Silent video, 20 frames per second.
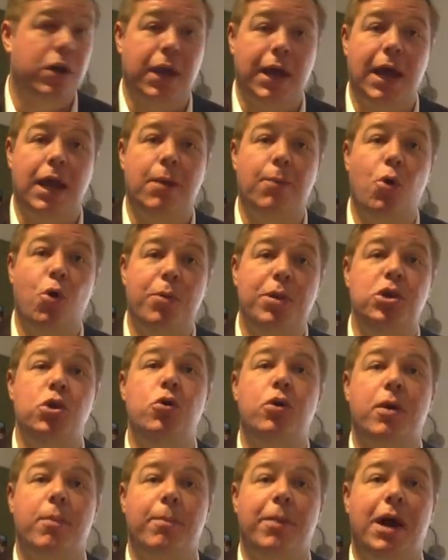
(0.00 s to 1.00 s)
what you're looking at
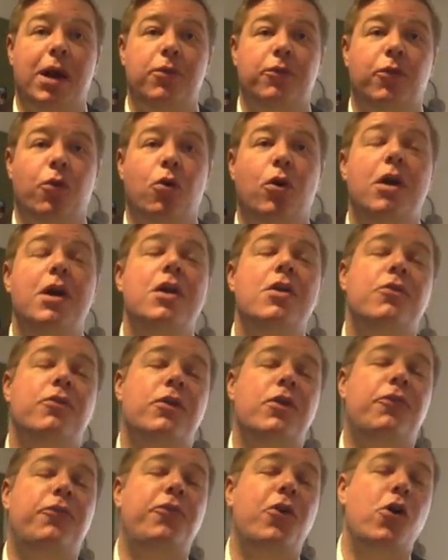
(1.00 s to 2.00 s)
the moment you can buy
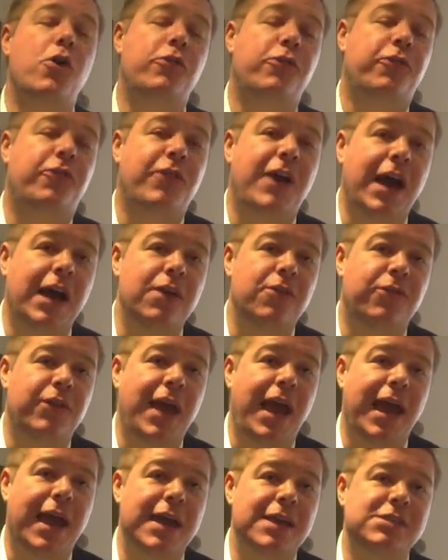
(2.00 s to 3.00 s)
for. For the first
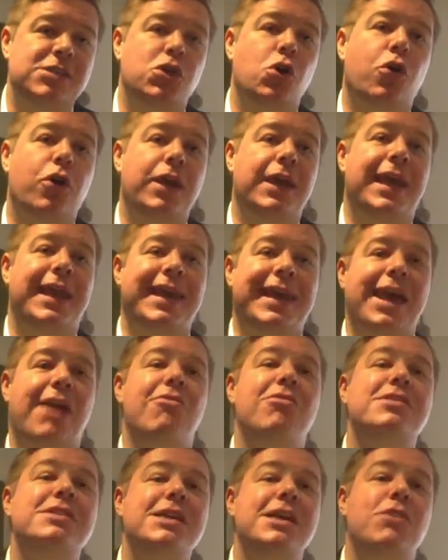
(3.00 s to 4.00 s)
5 years, you're
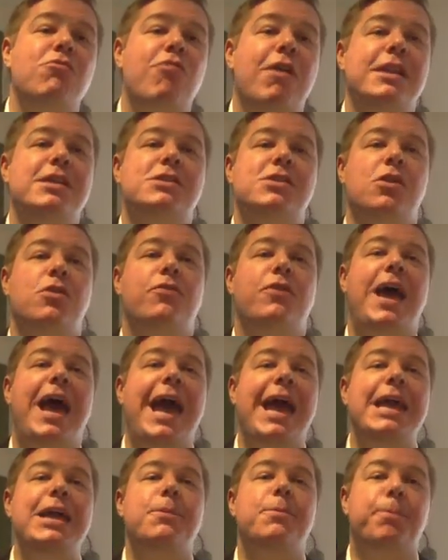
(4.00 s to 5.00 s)
going to get a guaranteed
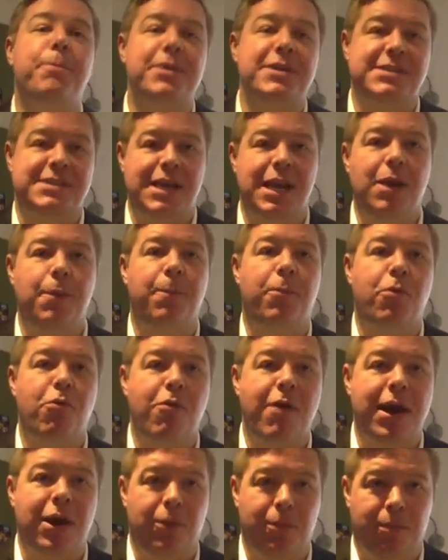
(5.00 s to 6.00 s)
rental of
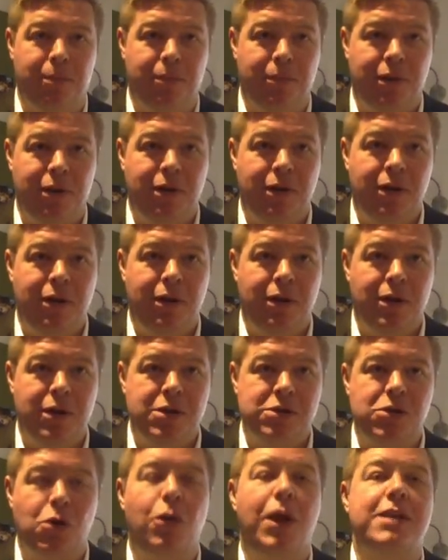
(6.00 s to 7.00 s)
8% per annum.
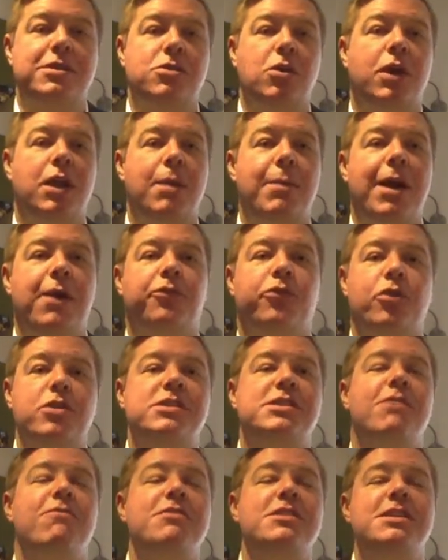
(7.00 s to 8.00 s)
So let's look
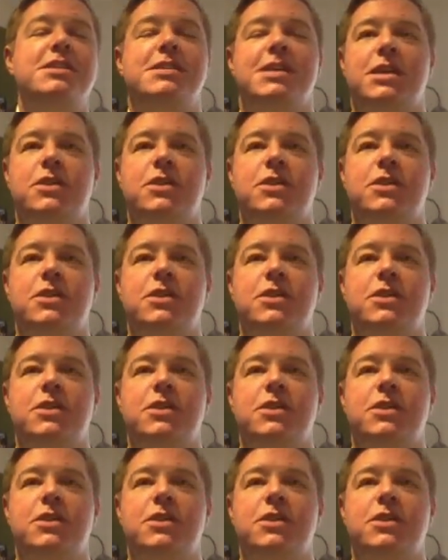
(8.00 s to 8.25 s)
at the maths. On a